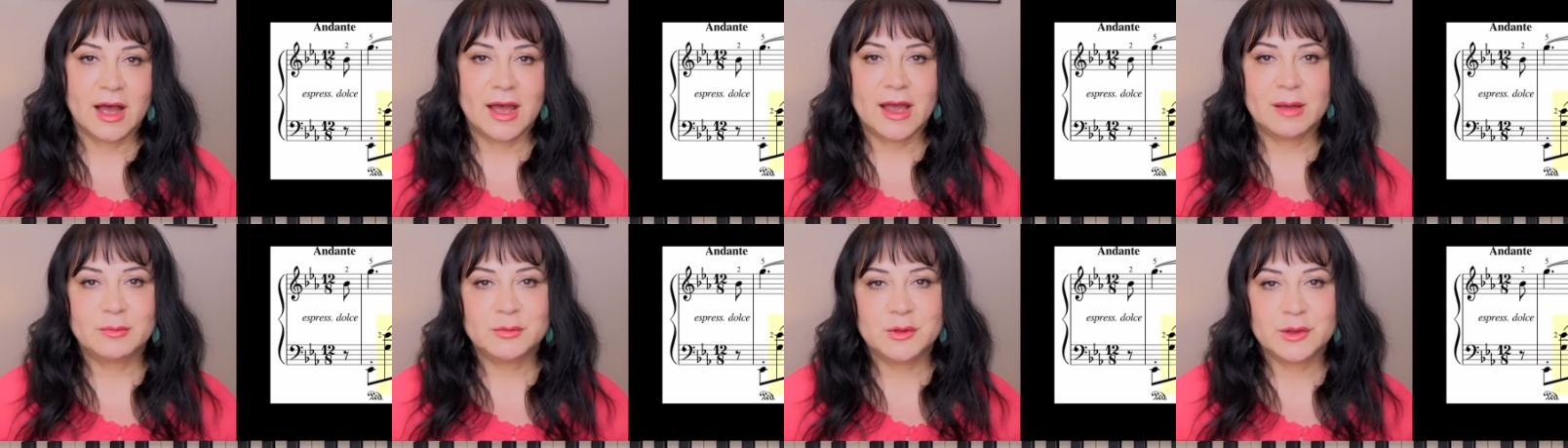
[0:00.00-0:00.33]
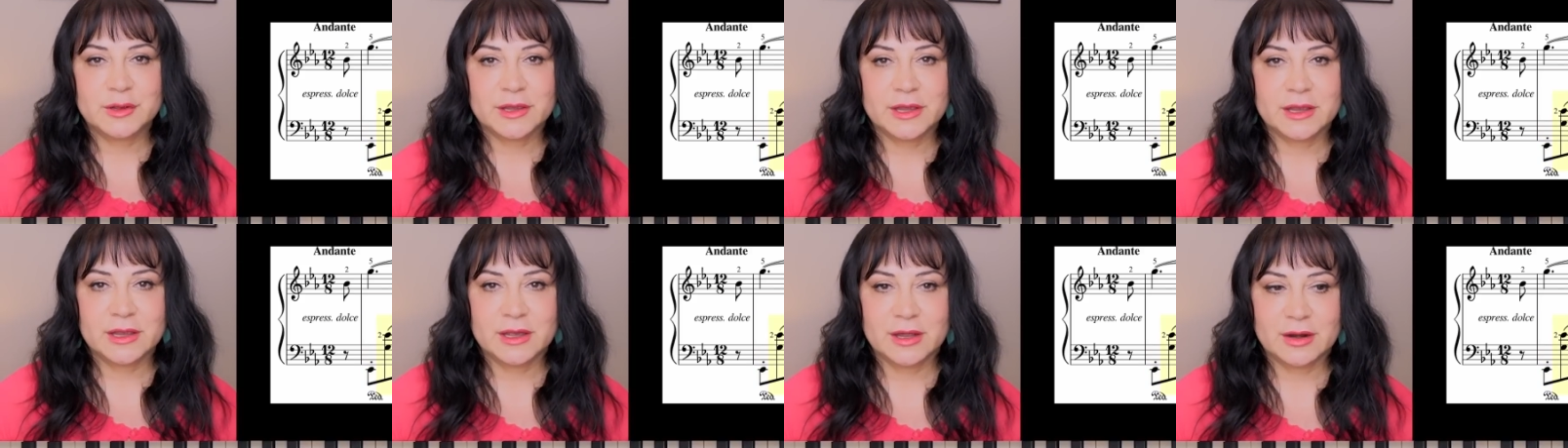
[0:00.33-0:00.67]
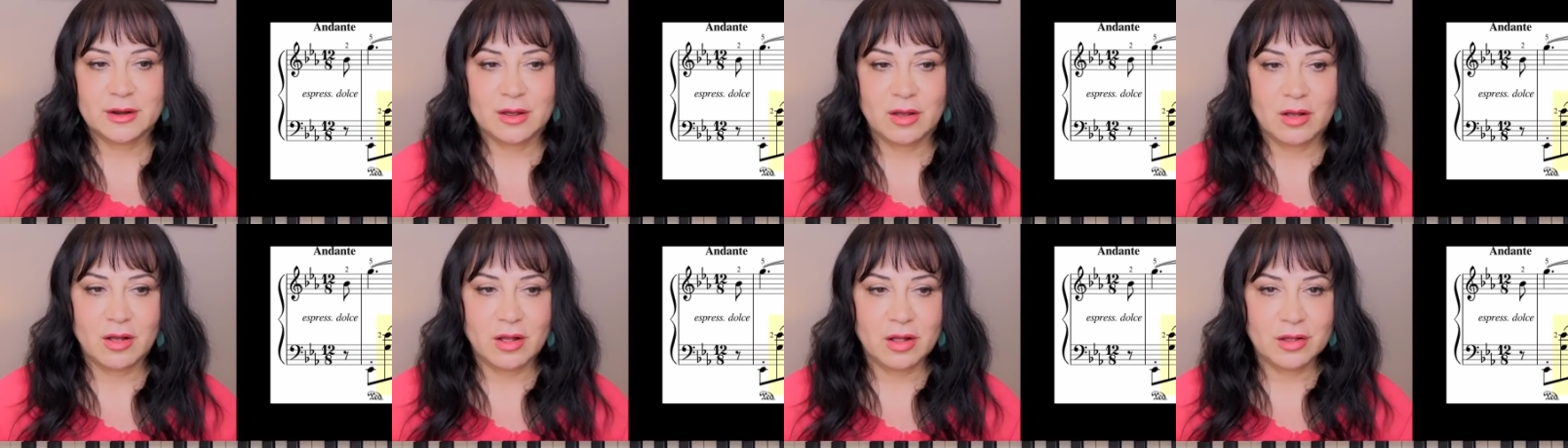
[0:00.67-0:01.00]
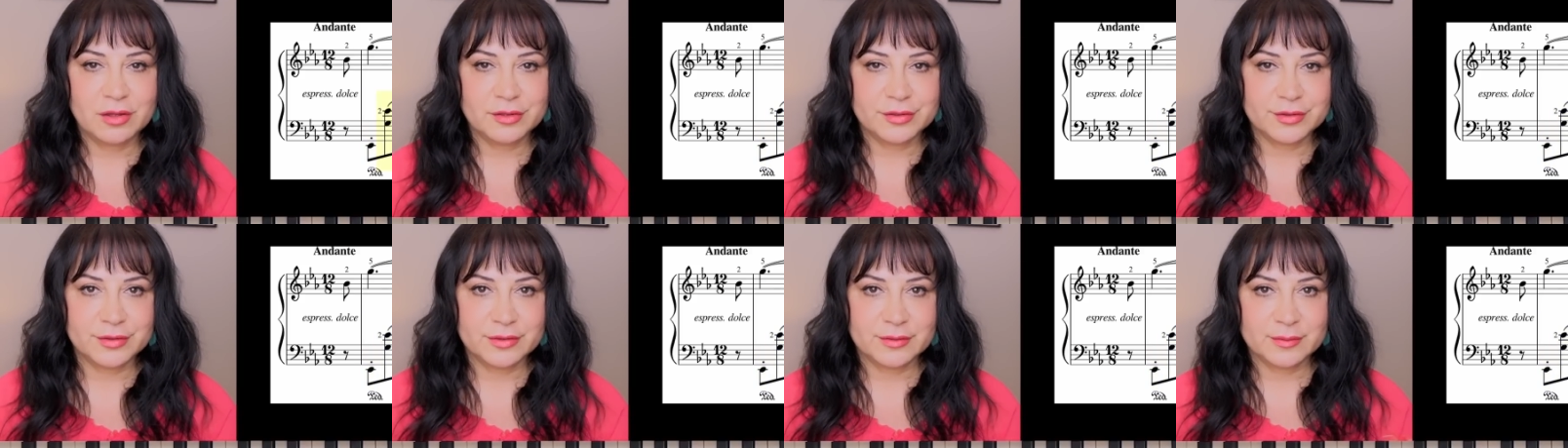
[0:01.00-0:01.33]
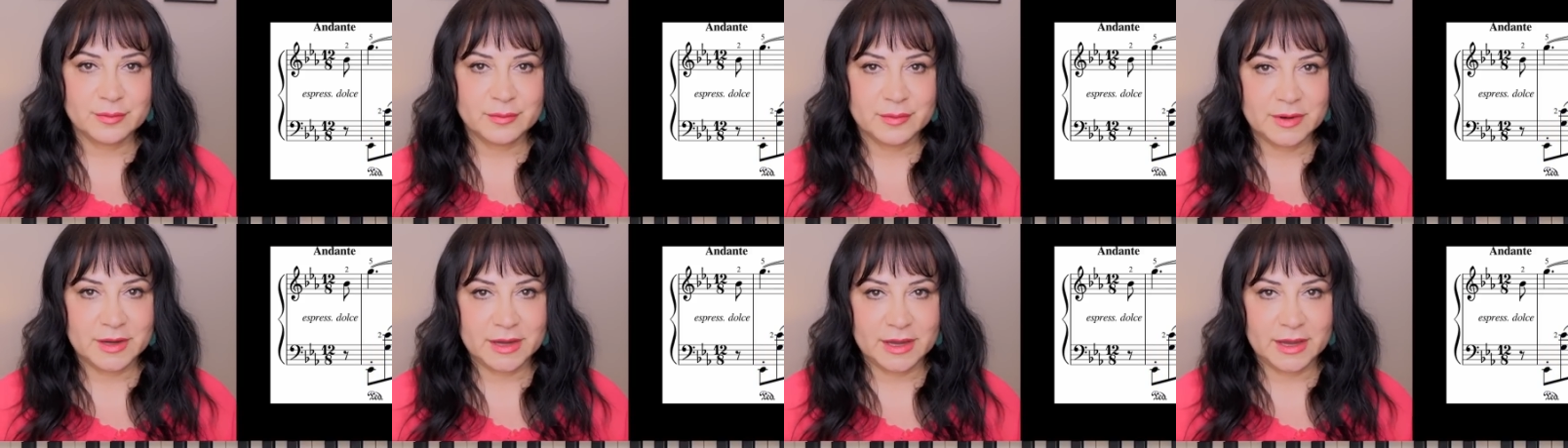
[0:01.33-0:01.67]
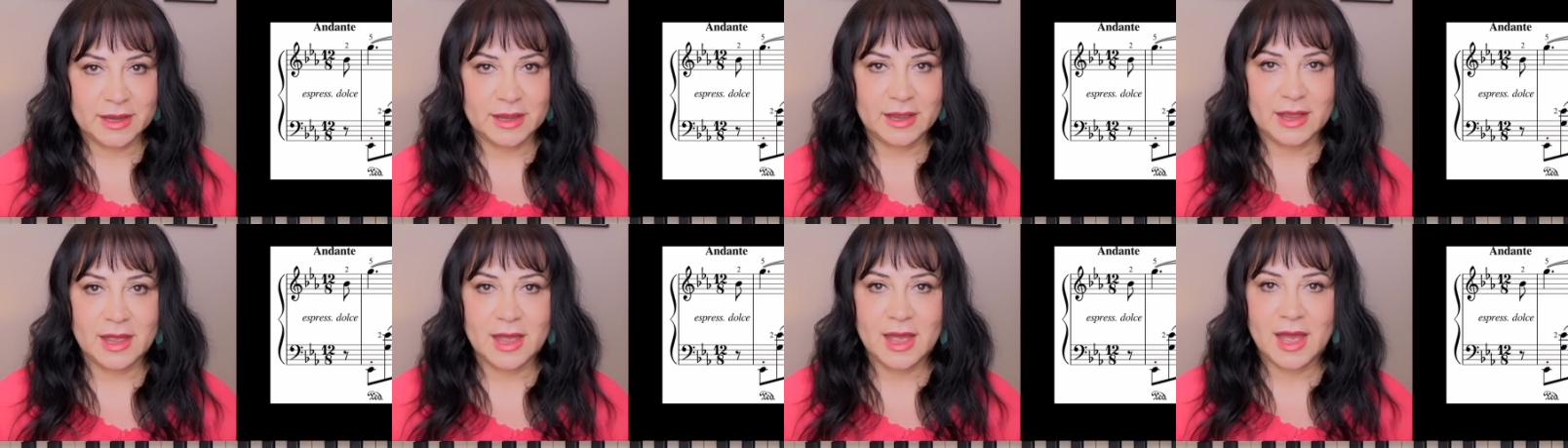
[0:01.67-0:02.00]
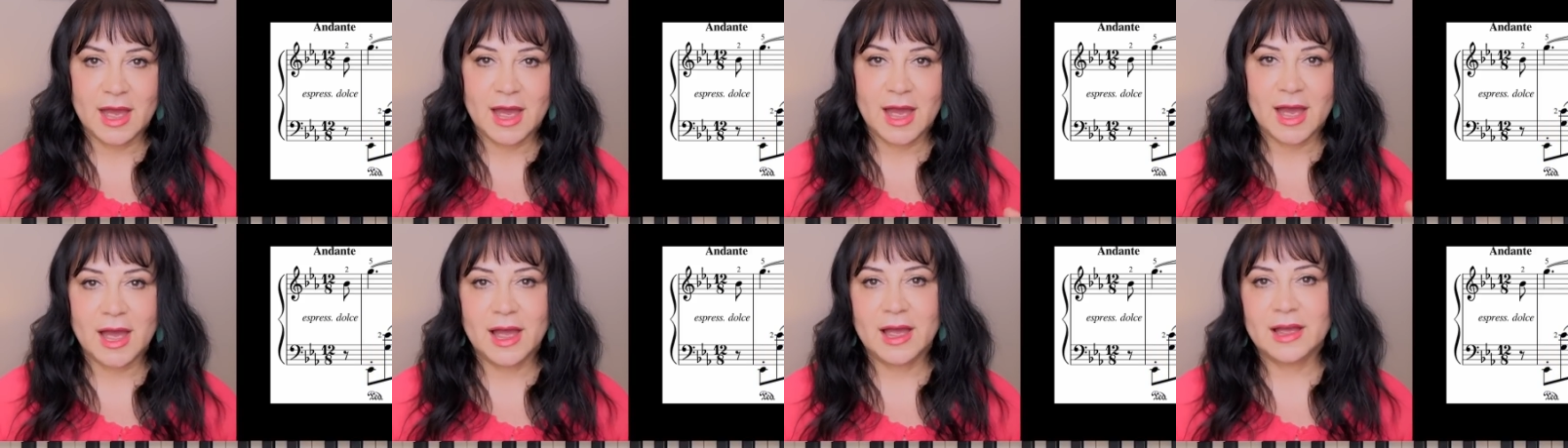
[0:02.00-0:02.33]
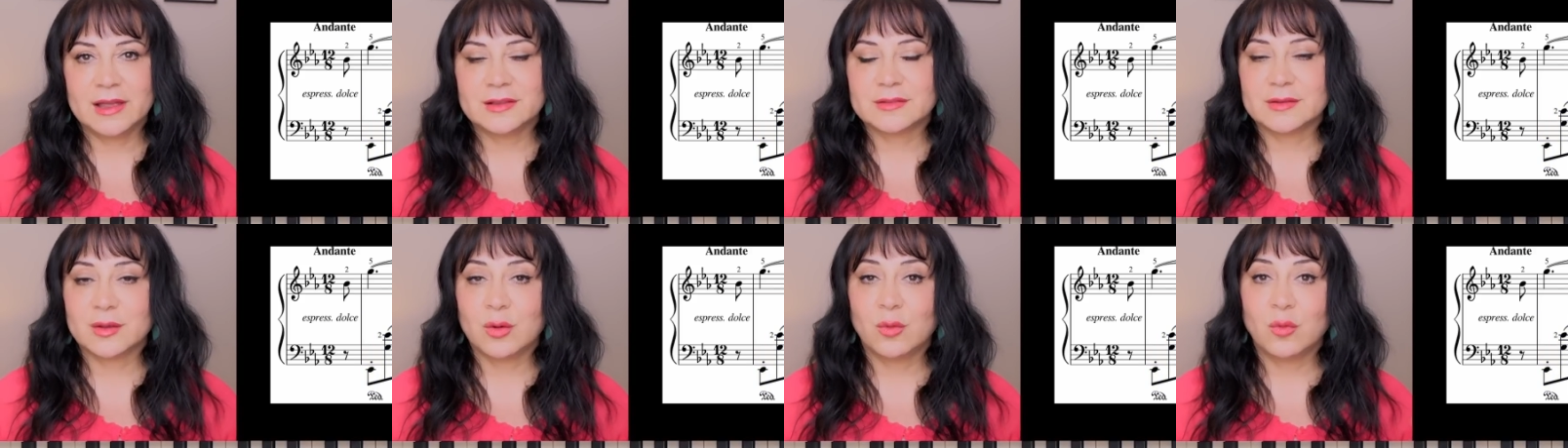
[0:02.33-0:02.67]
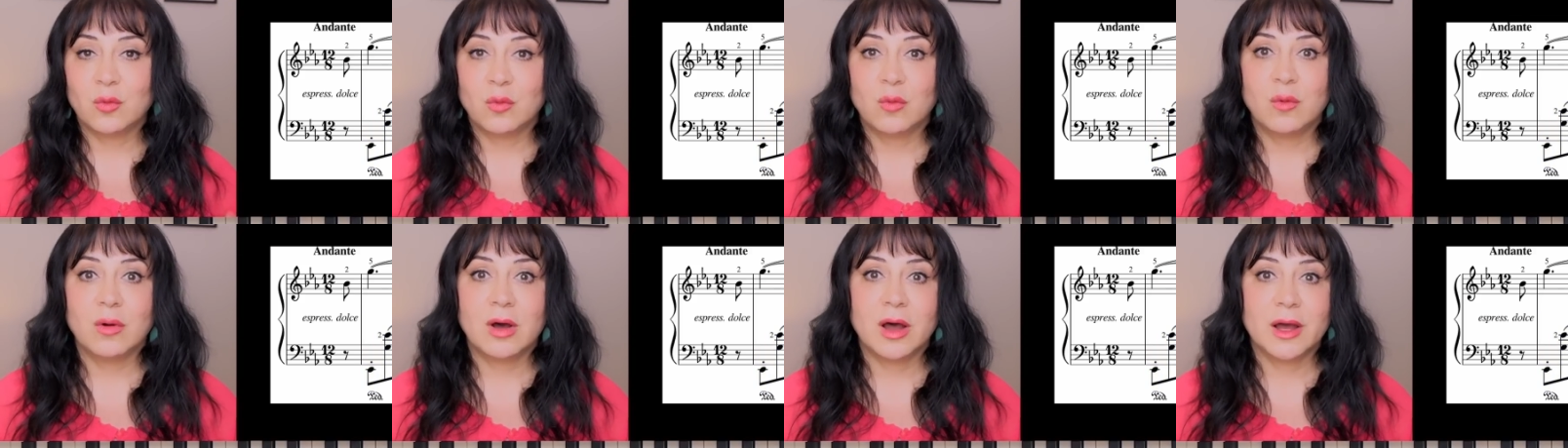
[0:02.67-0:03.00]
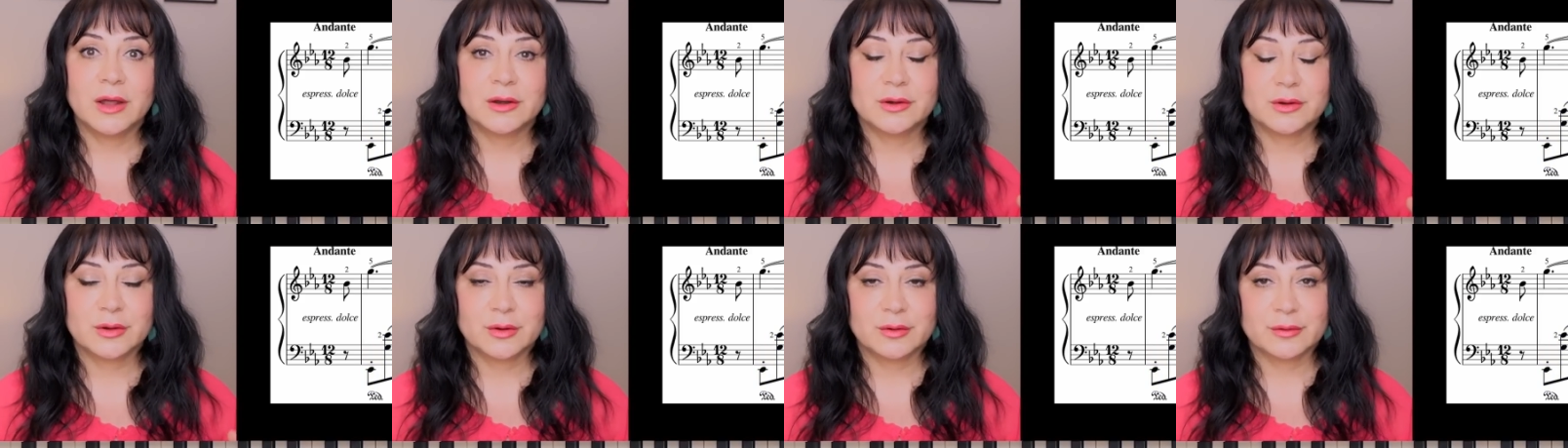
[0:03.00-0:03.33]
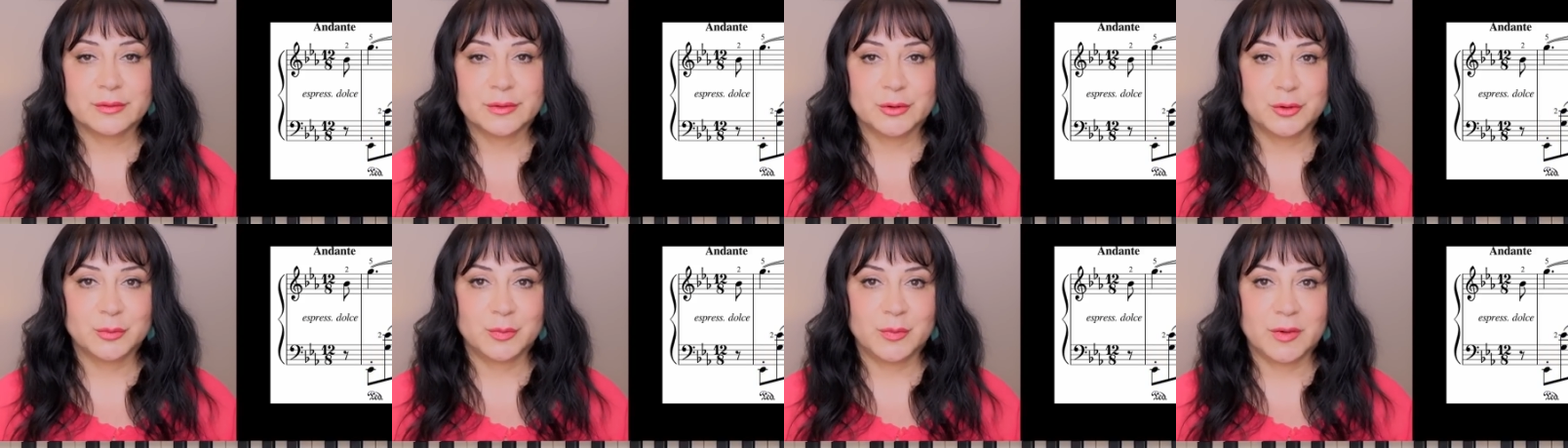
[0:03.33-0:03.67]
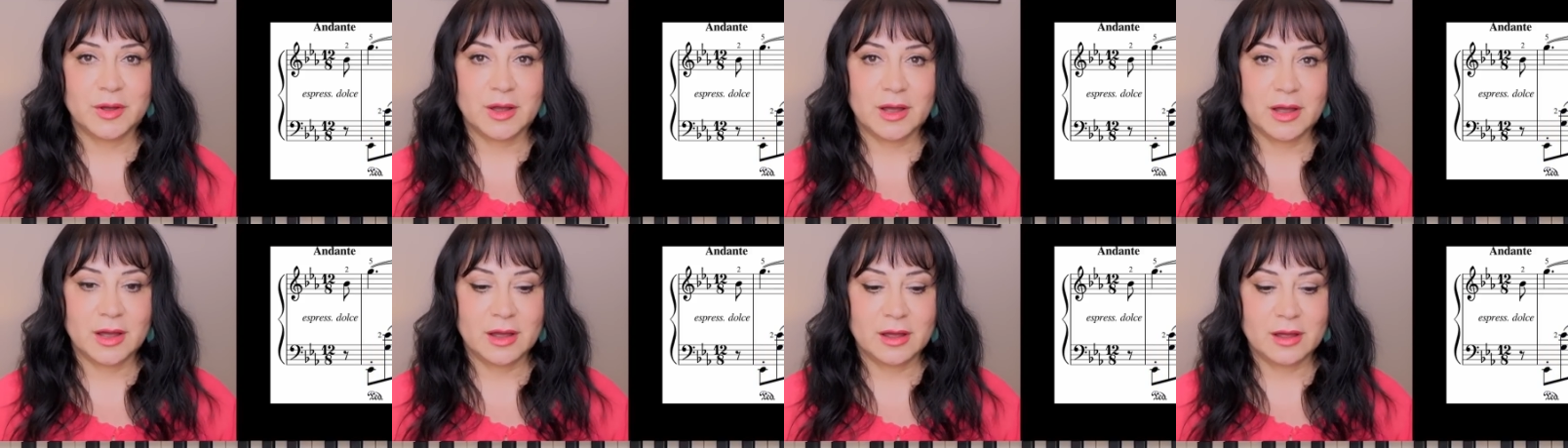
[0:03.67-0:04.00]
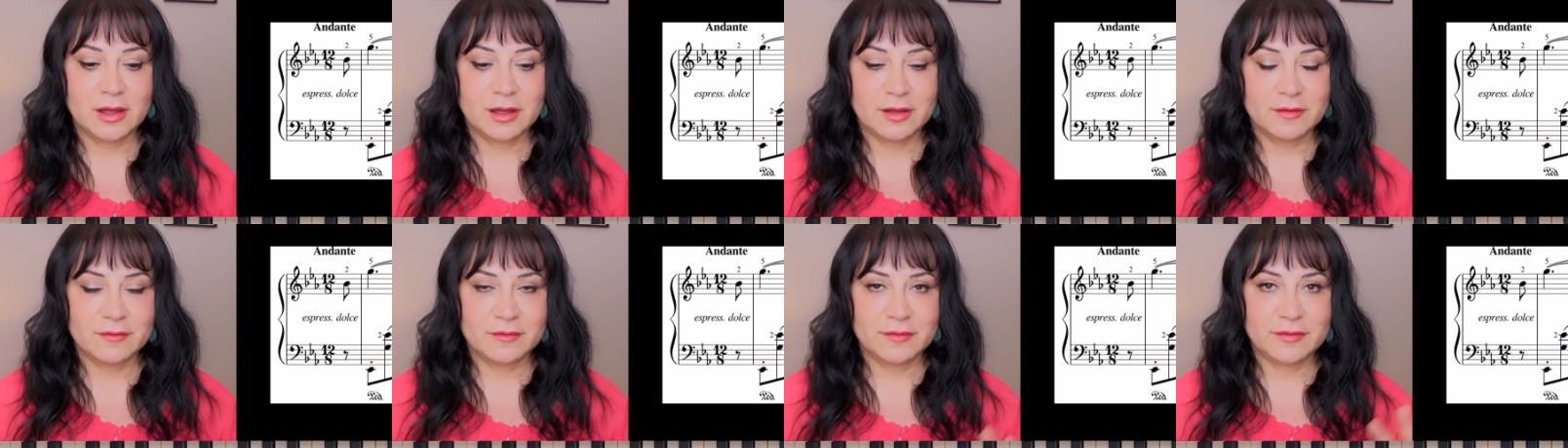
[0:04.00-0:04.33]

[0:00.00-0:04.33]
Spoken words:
I'm looking at all 3 as one group of